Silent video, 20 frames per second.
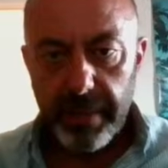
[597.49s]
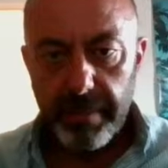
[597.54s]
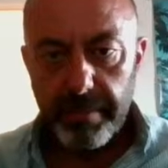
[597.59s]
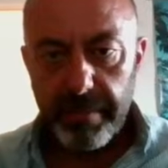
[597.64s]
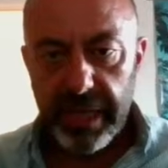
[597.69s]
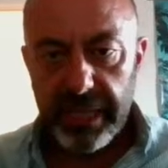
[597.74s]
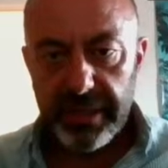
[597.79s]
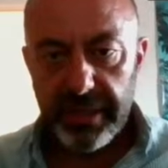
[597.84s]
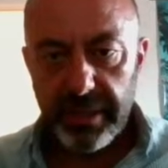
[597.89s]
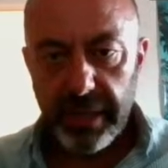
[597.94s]

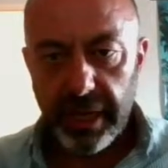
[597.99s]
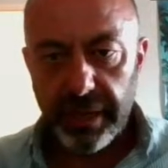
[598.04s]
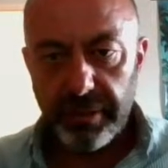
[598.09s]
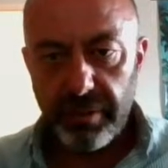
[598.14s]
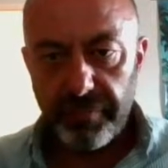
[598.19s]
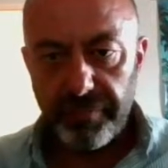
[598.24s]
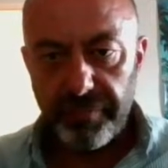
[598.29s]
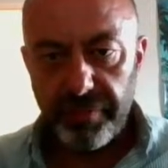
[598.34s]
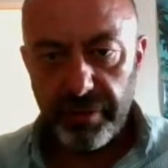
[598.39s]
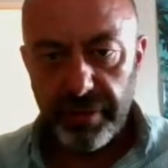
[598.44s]
but I
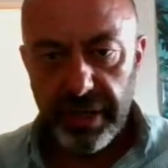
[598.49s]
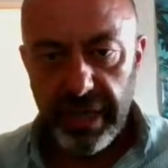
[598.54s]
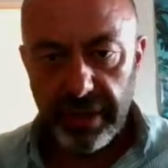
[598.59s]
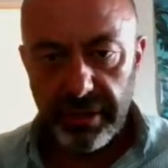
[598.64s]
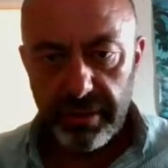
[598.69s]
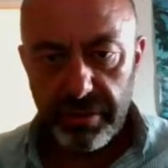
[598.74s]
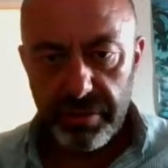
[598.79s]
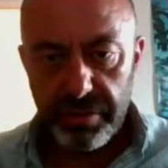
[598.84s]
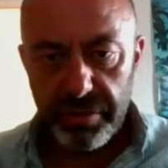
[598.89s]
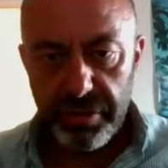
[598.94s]
don't
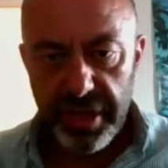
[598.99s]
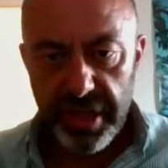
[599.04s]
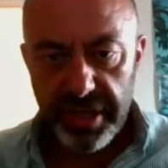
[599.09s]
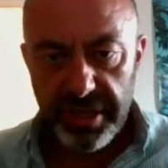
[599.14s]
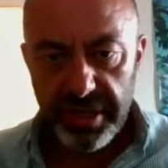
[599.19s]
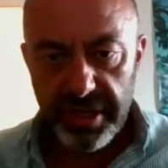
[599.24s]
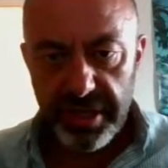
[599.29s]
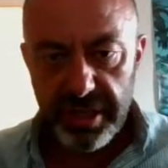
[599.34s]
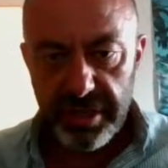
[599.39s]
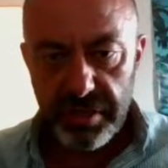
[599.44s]
forget to
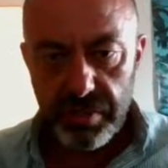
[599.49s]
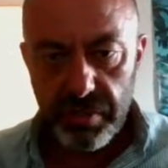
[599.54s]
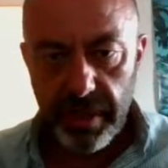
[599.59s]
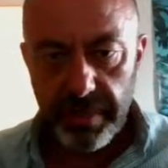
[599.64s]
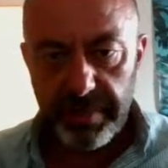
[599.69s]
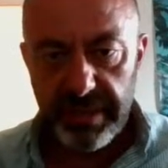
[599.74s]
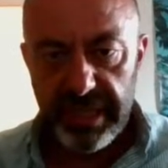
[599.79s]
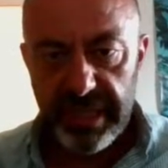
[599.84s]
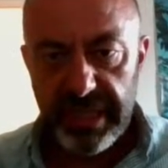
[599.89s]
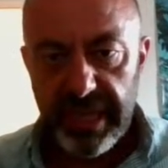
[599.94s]
change this to
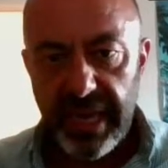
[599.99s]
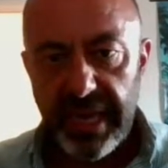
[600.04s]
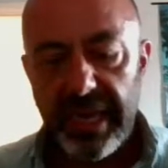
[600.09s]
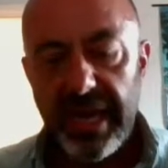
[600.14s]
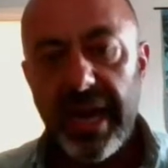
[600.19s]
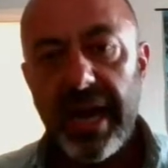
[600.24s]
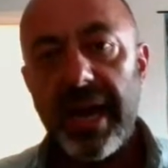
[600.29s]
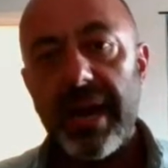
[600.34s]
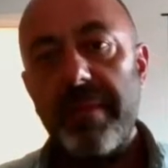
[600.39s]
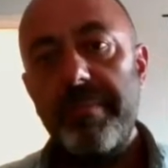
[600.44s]
MDK
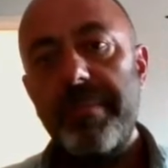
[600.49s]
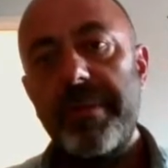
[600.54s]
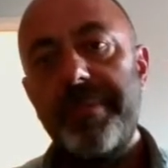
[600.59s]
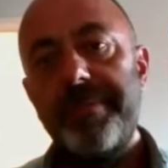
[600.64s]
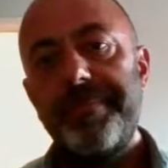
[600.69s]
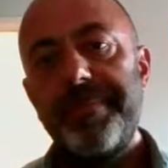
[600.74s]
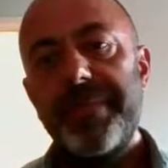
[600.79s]
ARM.